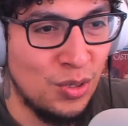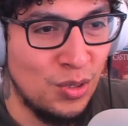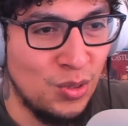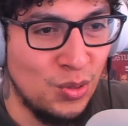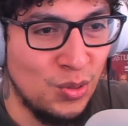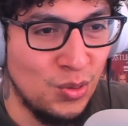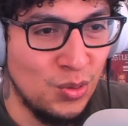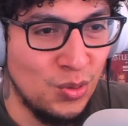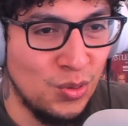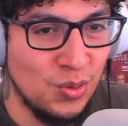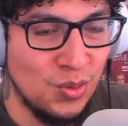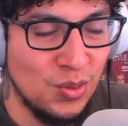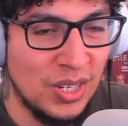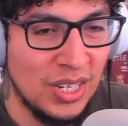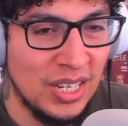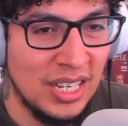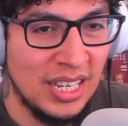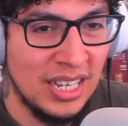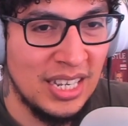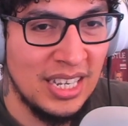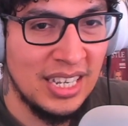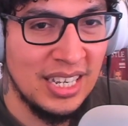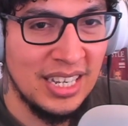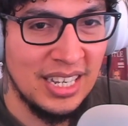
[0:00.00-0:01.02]
who
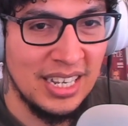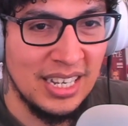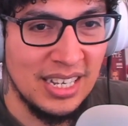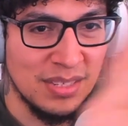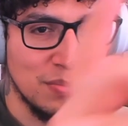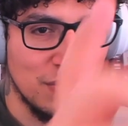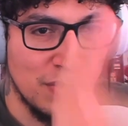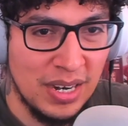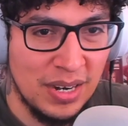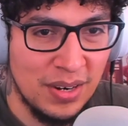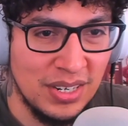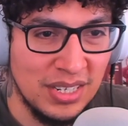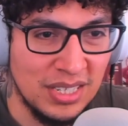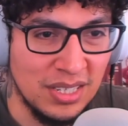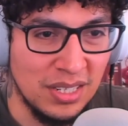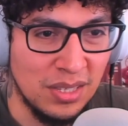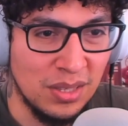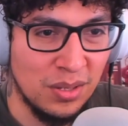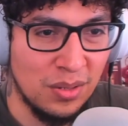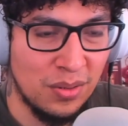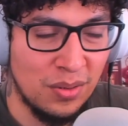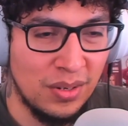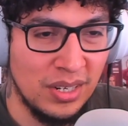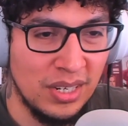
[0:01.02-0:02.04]
is married to
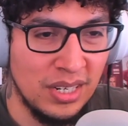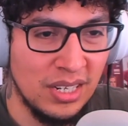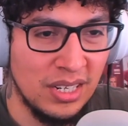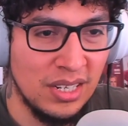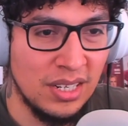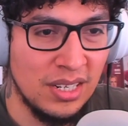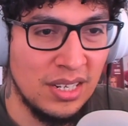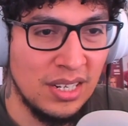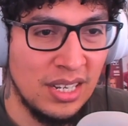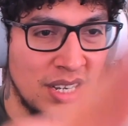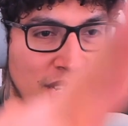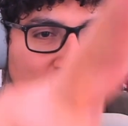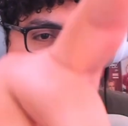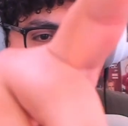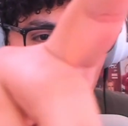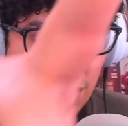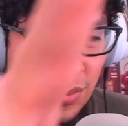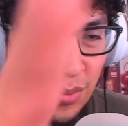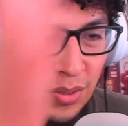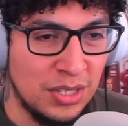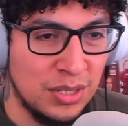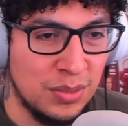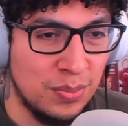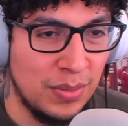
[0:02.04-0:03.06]
Gloria,
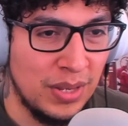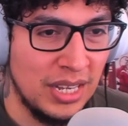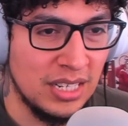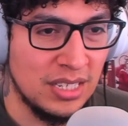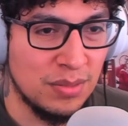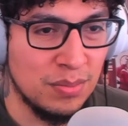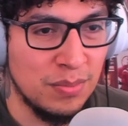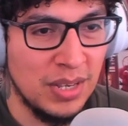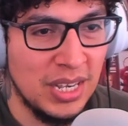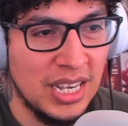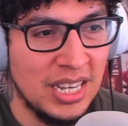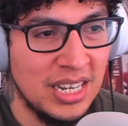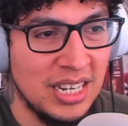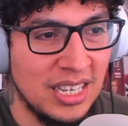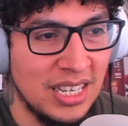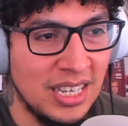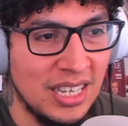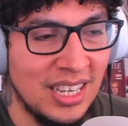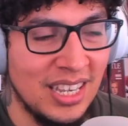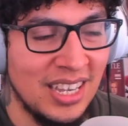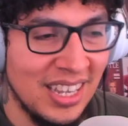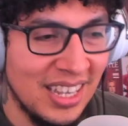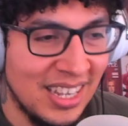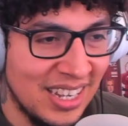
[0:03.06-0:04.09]
which makes
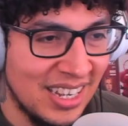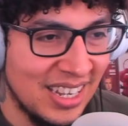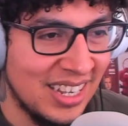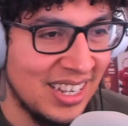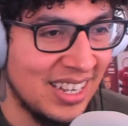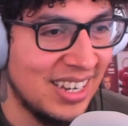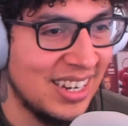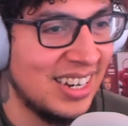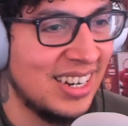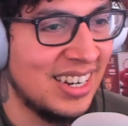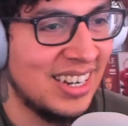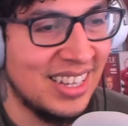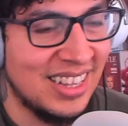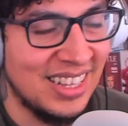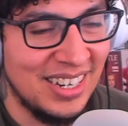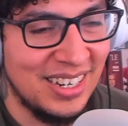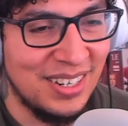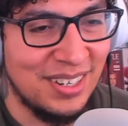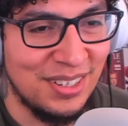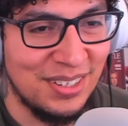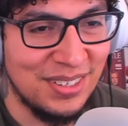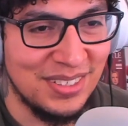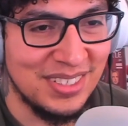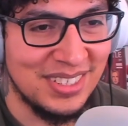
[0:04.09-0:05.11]
Manny
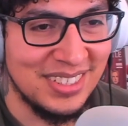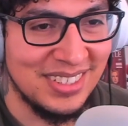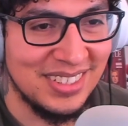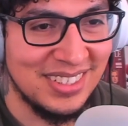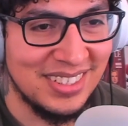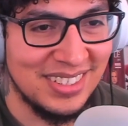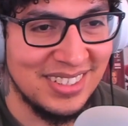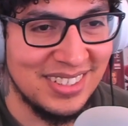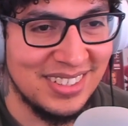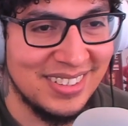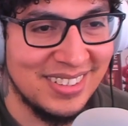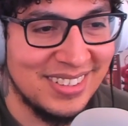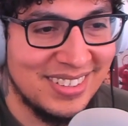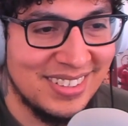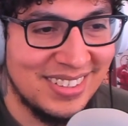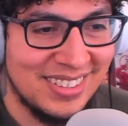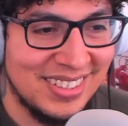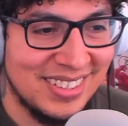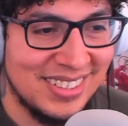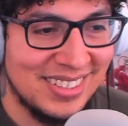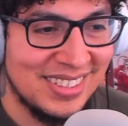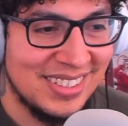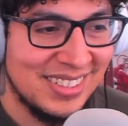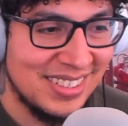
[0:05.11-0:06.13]
Claire's
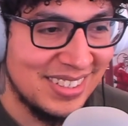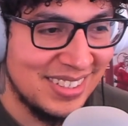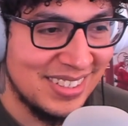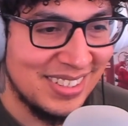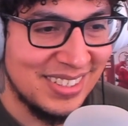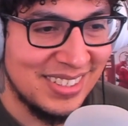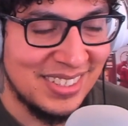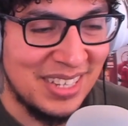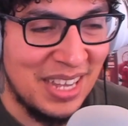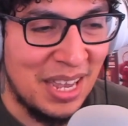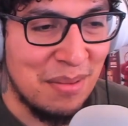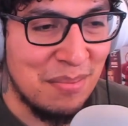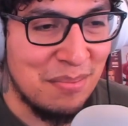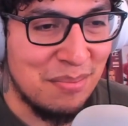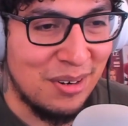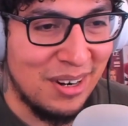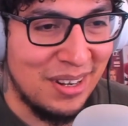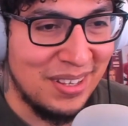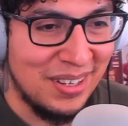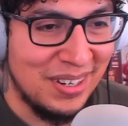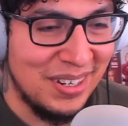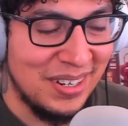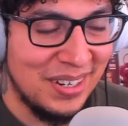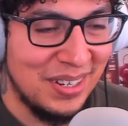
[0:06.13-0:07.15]

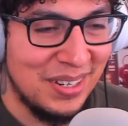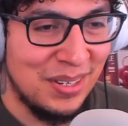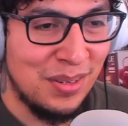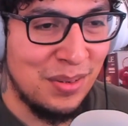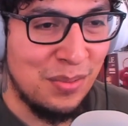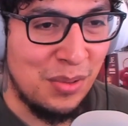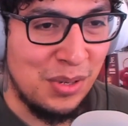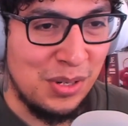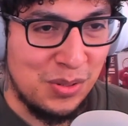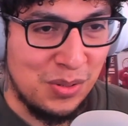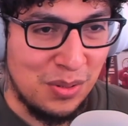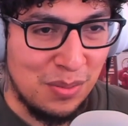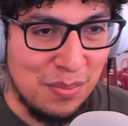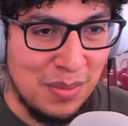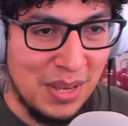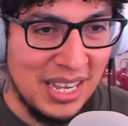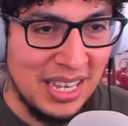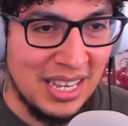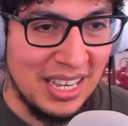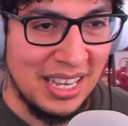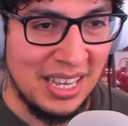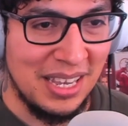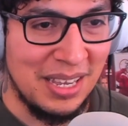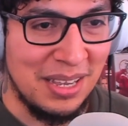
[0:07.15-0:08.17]
stepbrother, which would
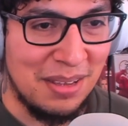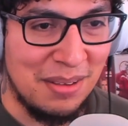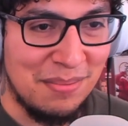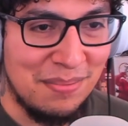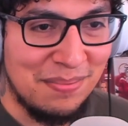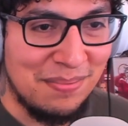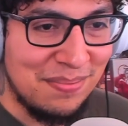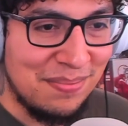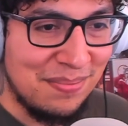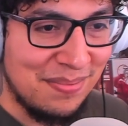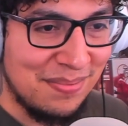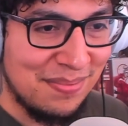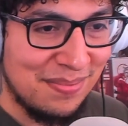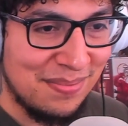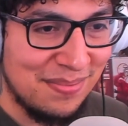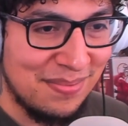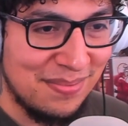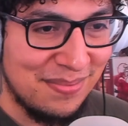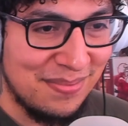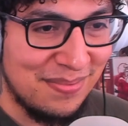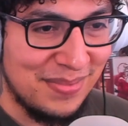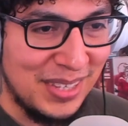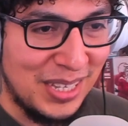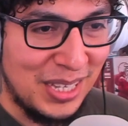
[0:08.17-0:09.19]
make him
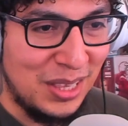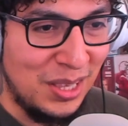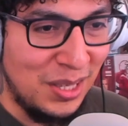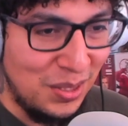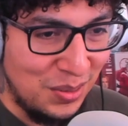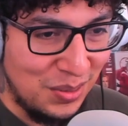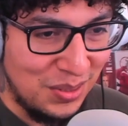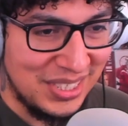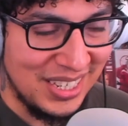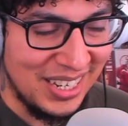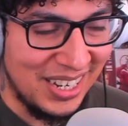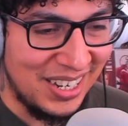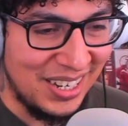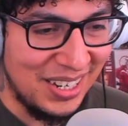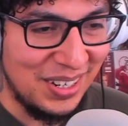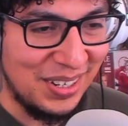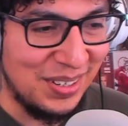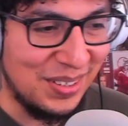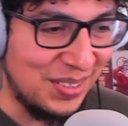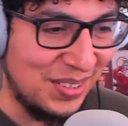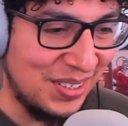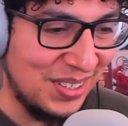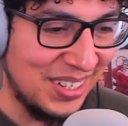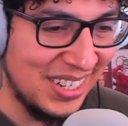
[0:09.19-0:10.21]
Luke's
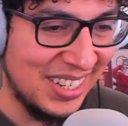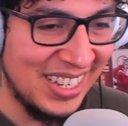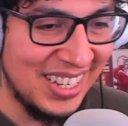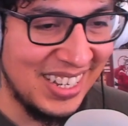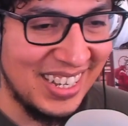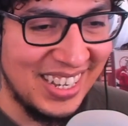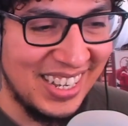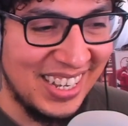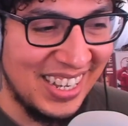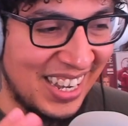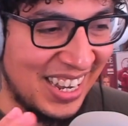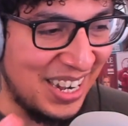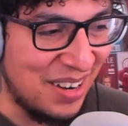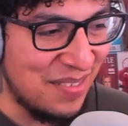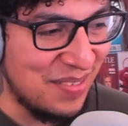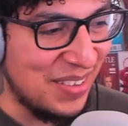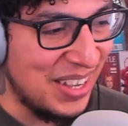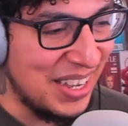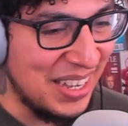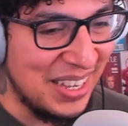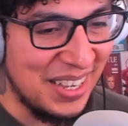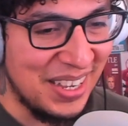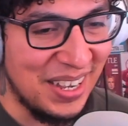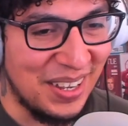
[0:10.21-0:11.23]
uncle. And
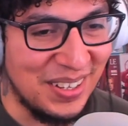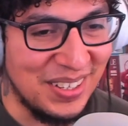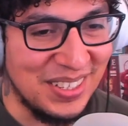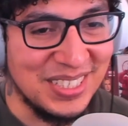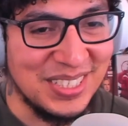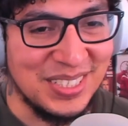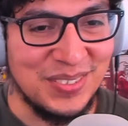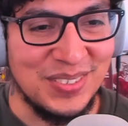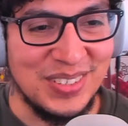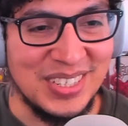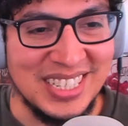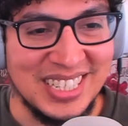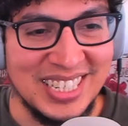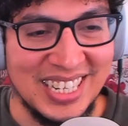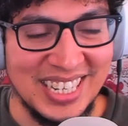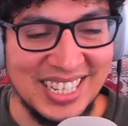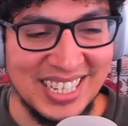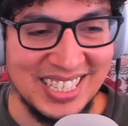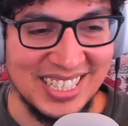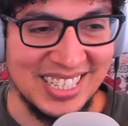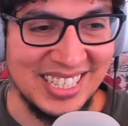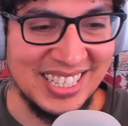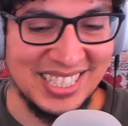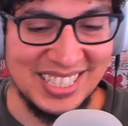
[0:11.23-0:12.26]
I'm like, yo, this is
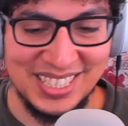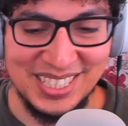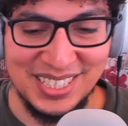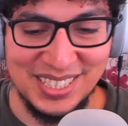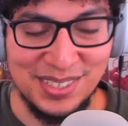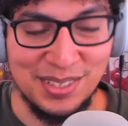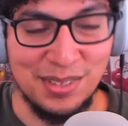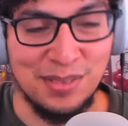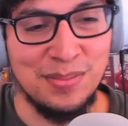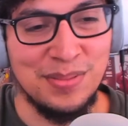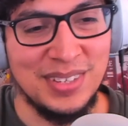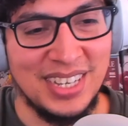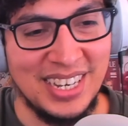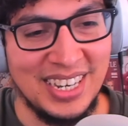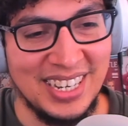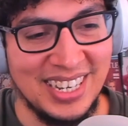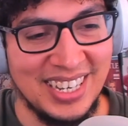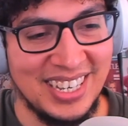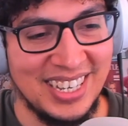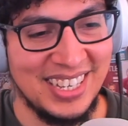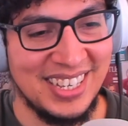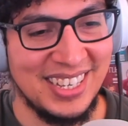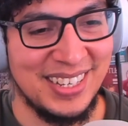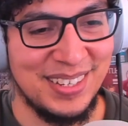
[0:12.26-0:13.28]
ridiculous. So
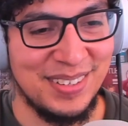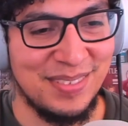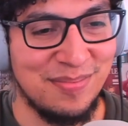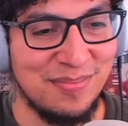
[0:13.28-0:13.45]
like